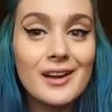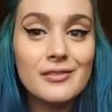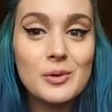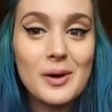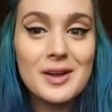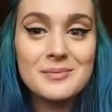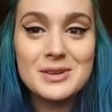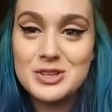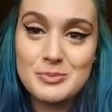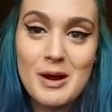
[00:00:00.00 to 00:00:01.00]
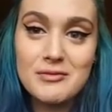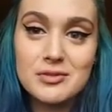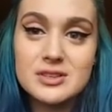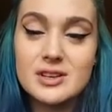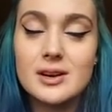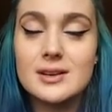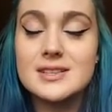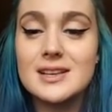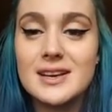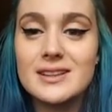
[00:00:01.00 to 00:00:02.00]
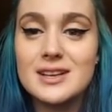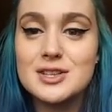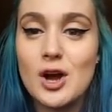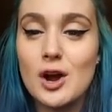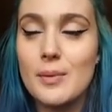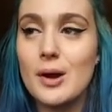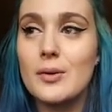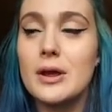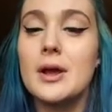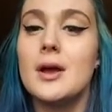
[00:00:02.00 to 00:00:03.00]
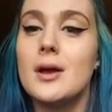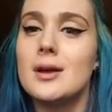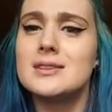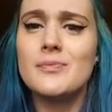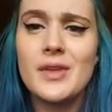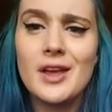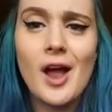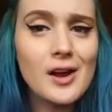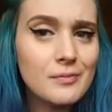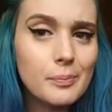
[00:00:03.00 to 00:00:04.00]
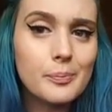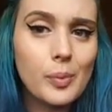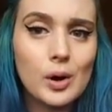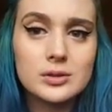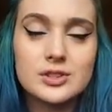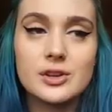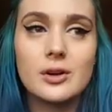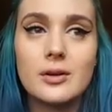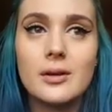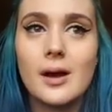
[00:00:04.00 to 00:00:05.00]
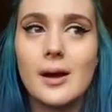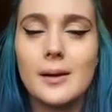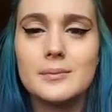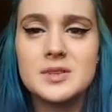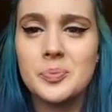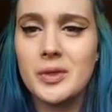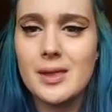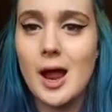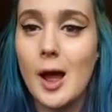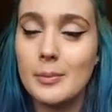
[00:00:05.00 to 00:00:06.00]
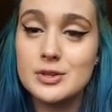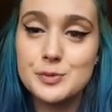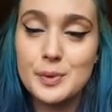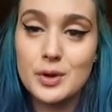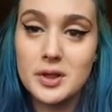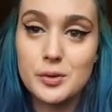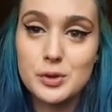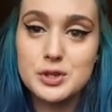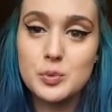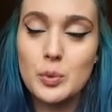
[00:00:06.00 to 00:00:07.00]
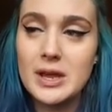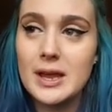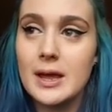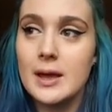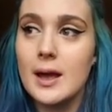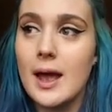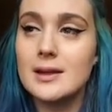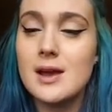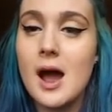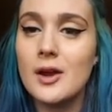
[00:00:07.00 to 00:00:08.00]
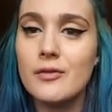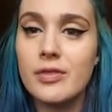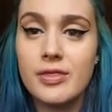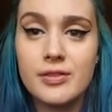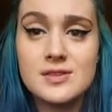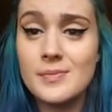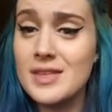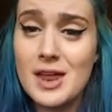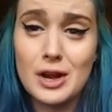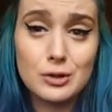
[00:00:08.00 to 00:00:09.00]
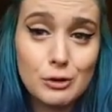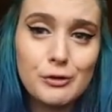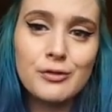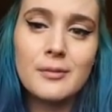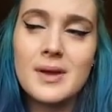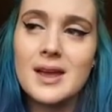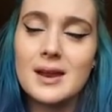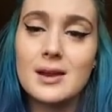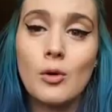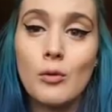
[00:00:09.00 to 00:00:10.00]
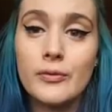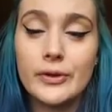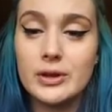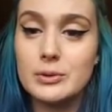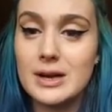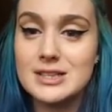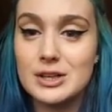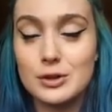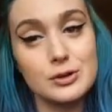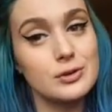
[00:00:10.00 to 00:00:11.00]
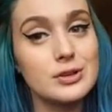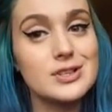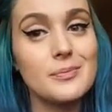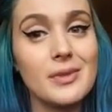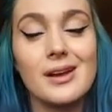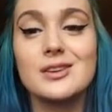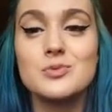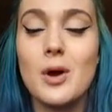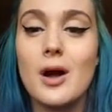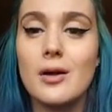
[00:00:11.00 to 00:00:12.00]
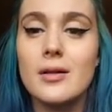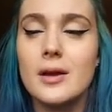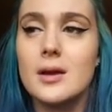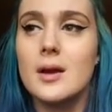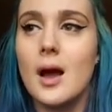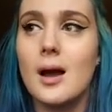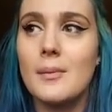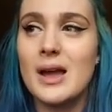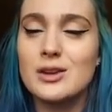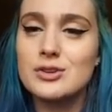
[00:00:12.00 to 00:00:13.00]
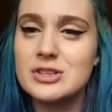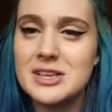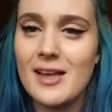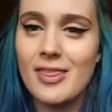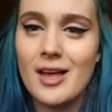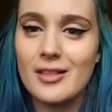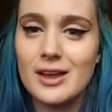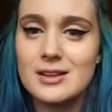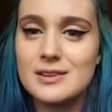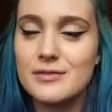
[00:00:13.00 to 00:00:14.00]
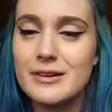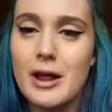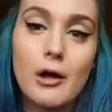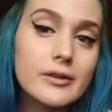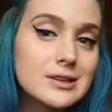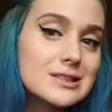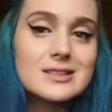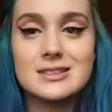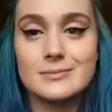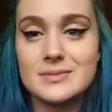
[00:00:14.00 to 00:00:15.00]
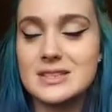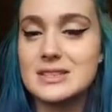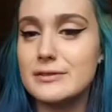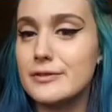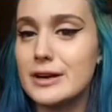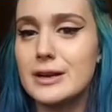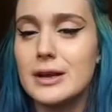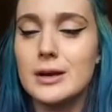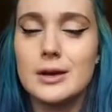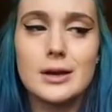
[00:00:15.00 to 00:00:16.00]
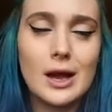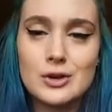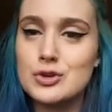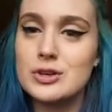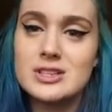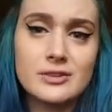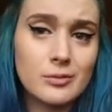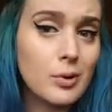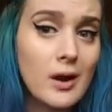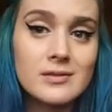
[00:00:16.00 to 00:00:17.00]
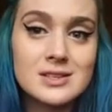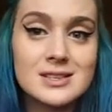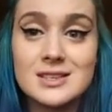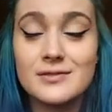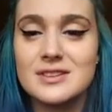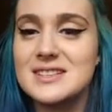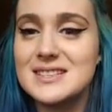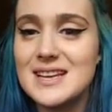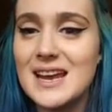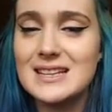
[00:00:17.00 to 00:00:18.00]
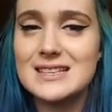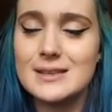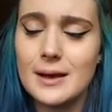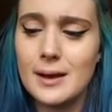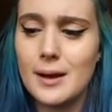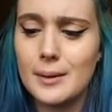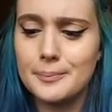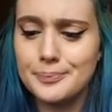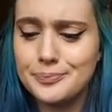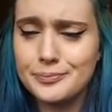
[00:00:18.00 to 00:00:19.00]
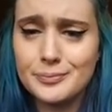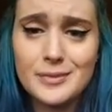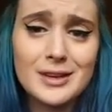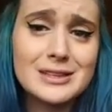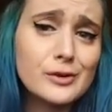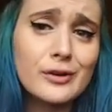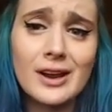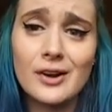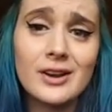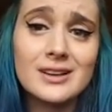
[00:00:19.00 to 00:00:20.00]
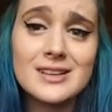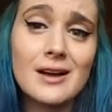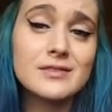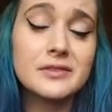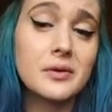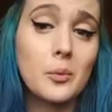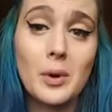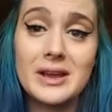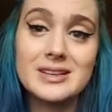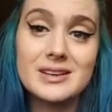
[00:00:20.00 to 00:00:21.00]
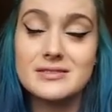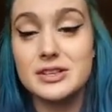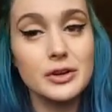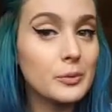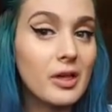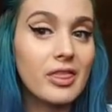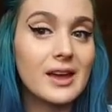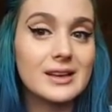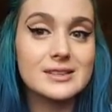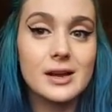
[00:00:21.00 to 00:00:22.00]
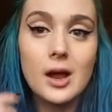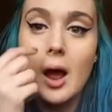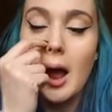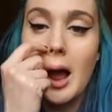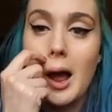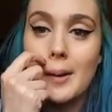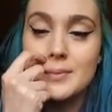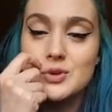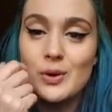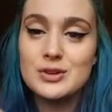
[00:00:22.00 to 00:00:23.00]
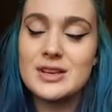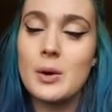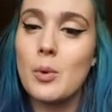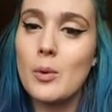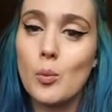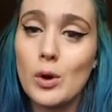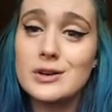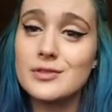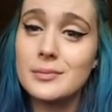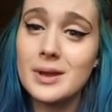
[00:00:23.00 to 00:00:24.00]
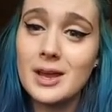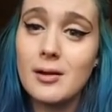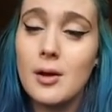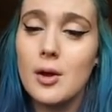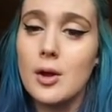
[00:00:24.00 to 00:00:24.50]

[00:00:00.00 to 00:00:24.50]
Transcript: everyone, Michi Mavros here, and today I'd like to talk about something kind of personal, um, something that happened to me earlier this week, and kind of something that I learned from it, and hopefully you guys can learn something as well. Um, I understand that like different healthcare systems in different countries, different provinces, different states, um, different areas have different ways of dealing with things. Um, so I understand that what worked for me